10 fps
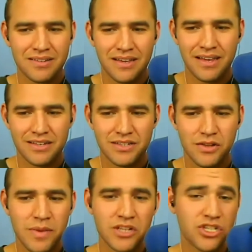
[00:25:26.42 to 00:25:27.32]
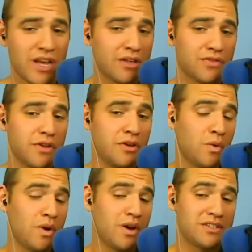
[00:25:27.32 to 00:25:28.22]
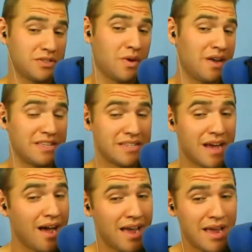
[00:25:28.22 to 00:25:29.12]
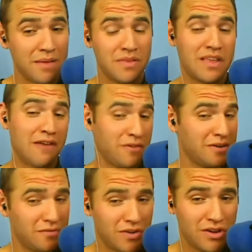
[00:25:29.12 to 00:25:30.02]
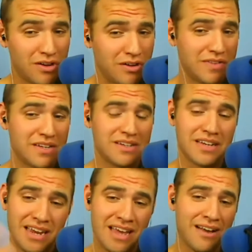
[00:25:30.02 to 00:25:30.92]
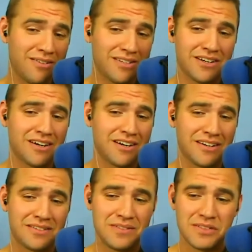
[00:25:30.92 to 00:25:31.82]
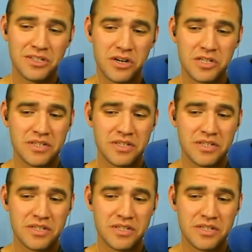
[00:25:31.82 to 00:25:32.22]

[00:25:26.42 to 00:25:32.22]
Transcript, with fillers: Yeah, yeah. So the biggest challenge for you was just what the time and the effort involved and in getting out, or is there?